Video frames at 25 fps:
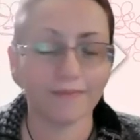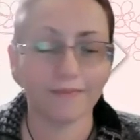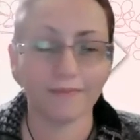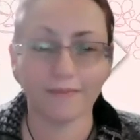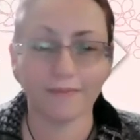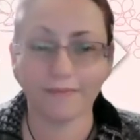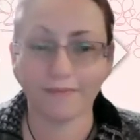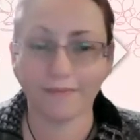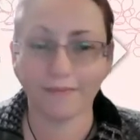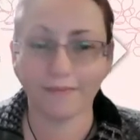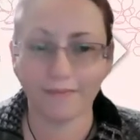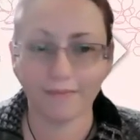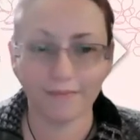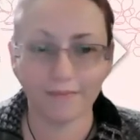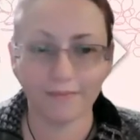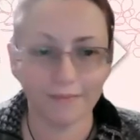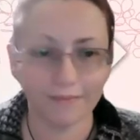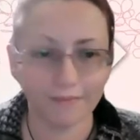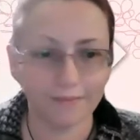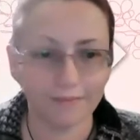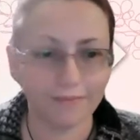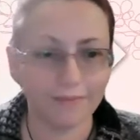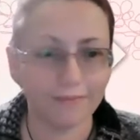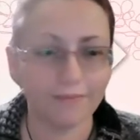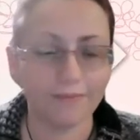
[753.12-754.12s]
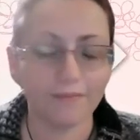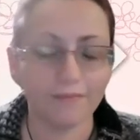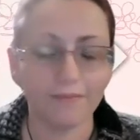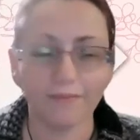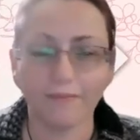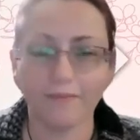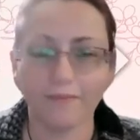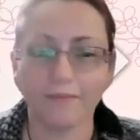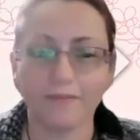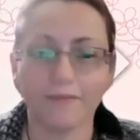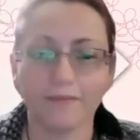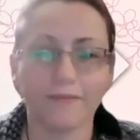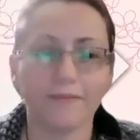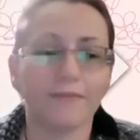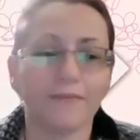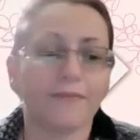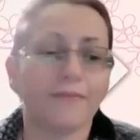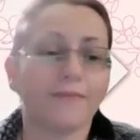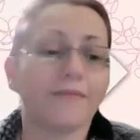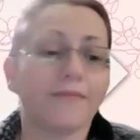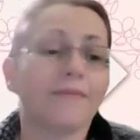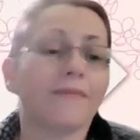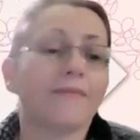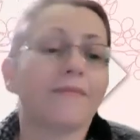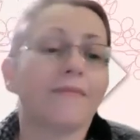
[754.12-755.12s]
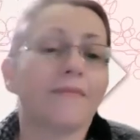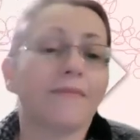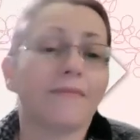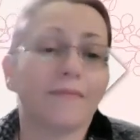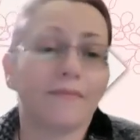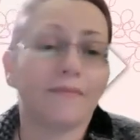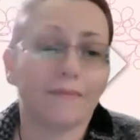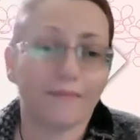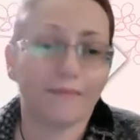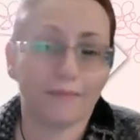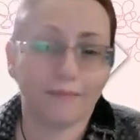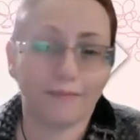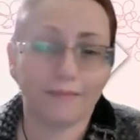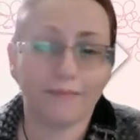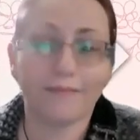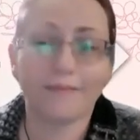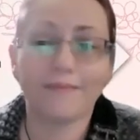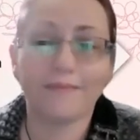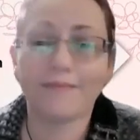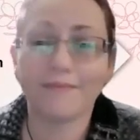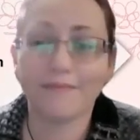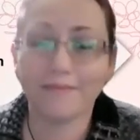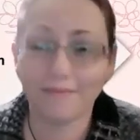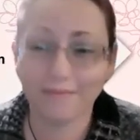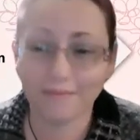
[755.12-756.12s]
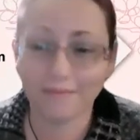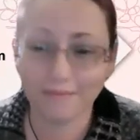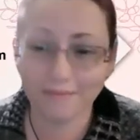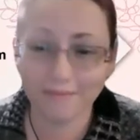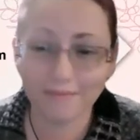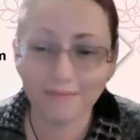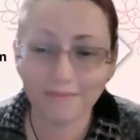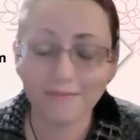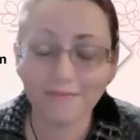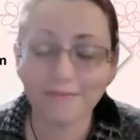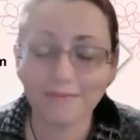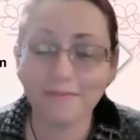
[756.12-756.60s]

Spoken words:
(silent)